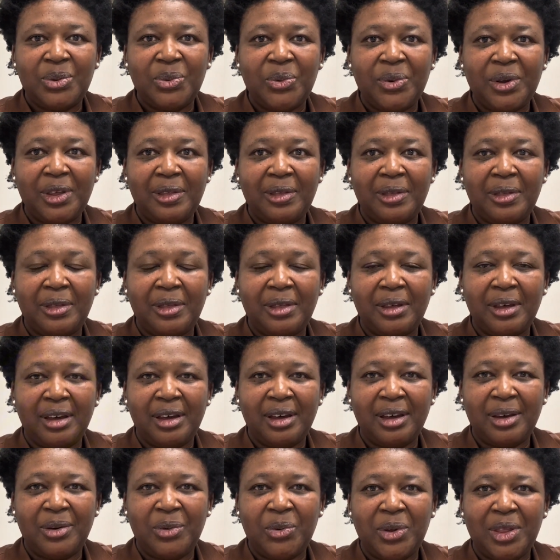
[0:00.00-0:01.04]

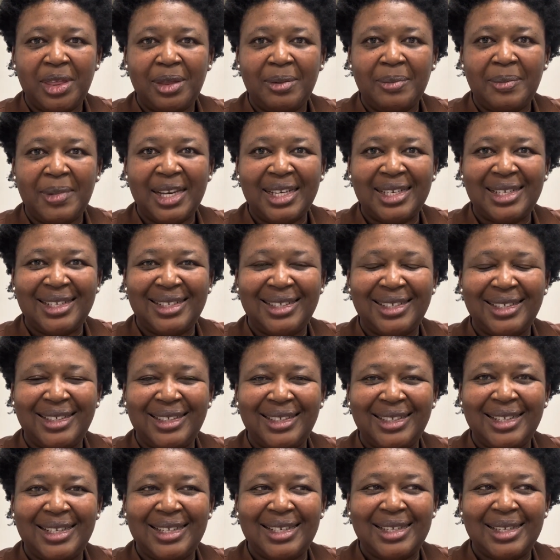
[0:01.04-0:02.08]
with mental
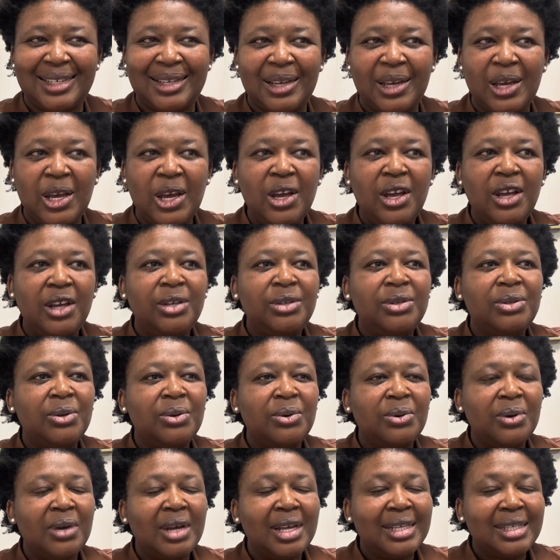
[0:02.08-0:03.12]
illness.
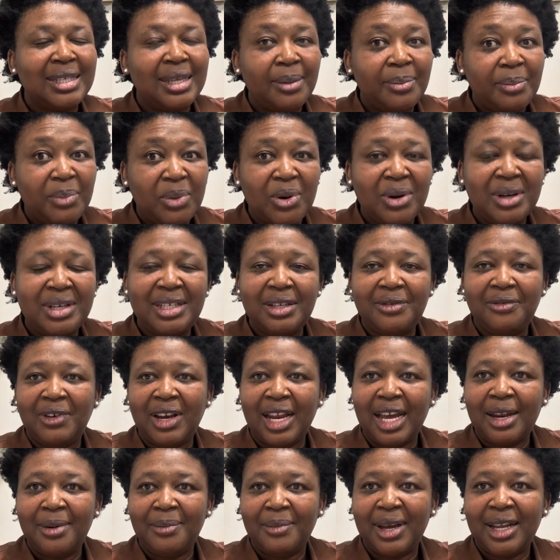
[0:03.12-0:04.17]
So supportive
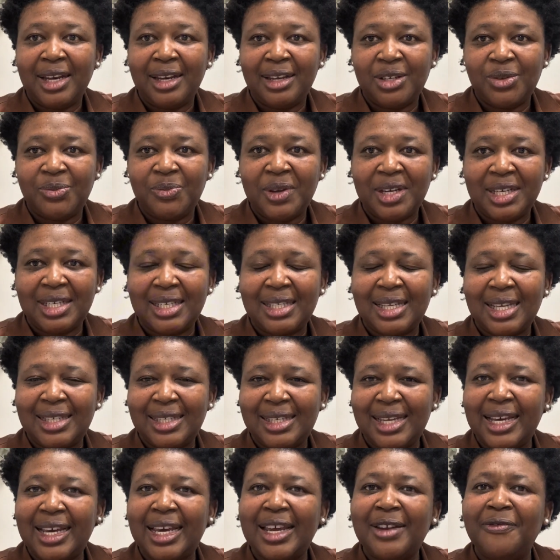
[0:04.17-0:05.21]
line management is the
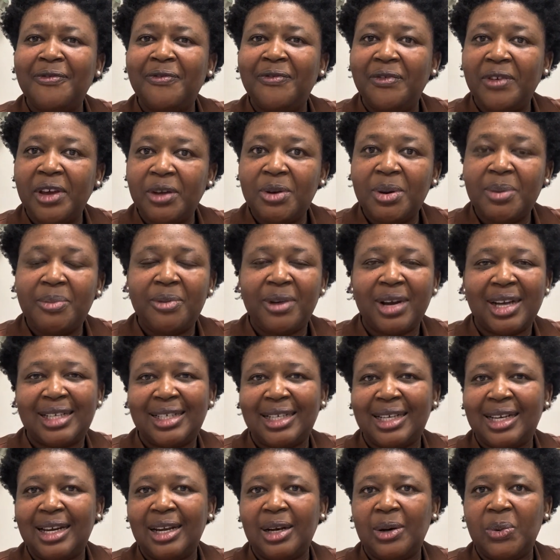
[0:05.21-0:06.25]
second very
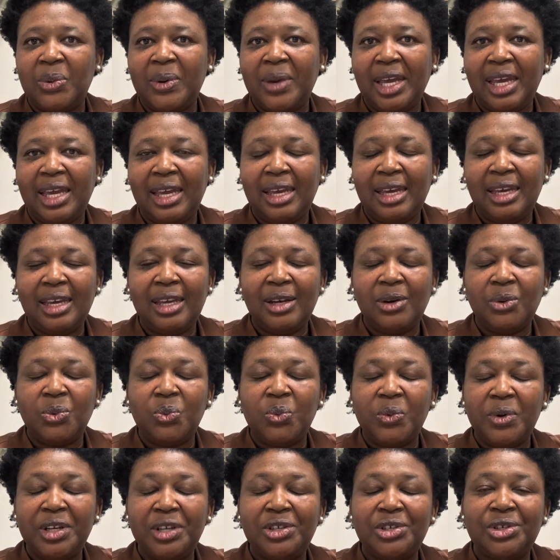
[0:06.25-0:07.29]
practical way in
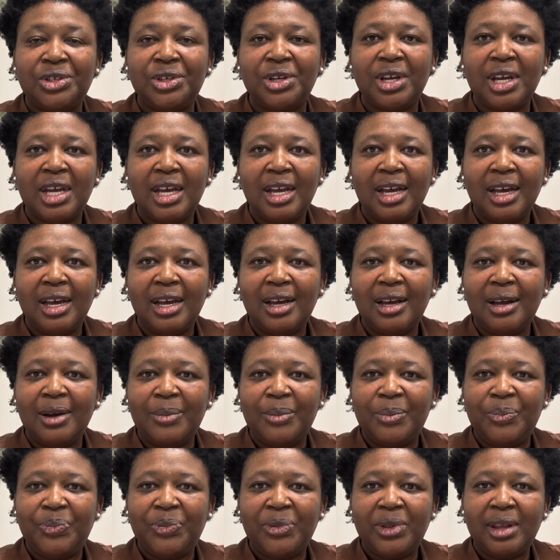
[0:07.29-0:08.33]
which
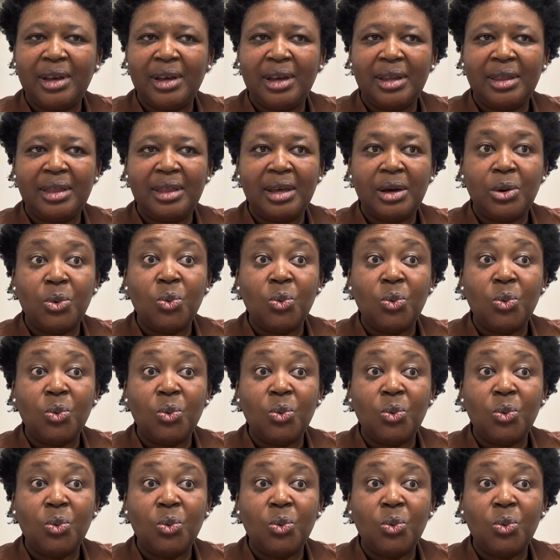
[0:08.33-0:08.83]
the